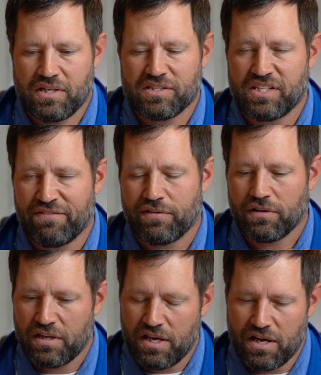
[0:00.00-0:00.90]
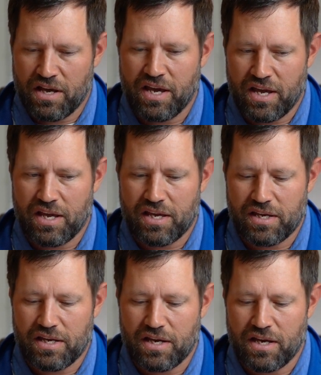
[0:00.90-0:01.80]
It's definitely
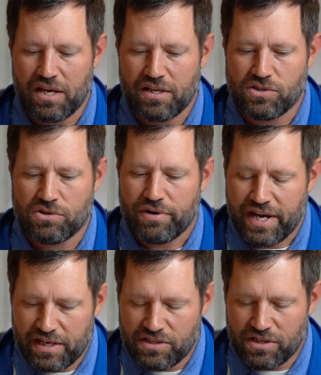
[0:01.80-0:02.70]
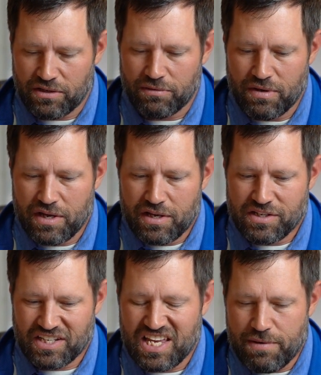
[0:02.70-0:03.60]
a trade to
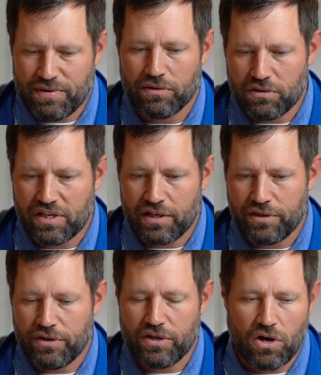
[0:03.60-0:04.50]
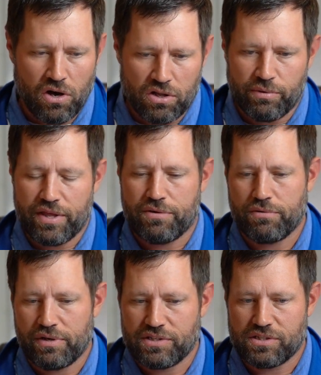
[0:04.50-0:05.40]
keep it looking good all the way
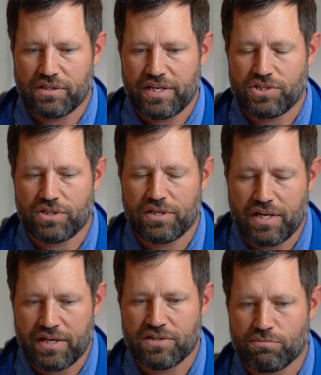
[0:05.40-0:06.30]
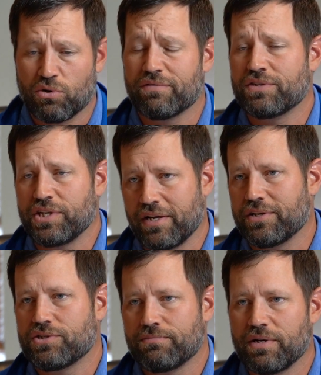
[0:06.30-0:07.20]
through installation is more of a
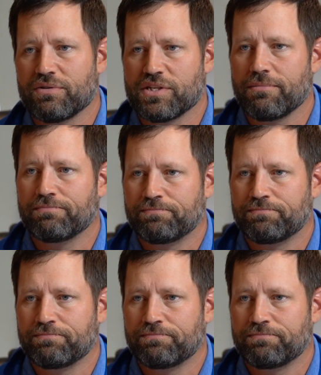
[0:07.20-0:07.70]
challenge, I'd say.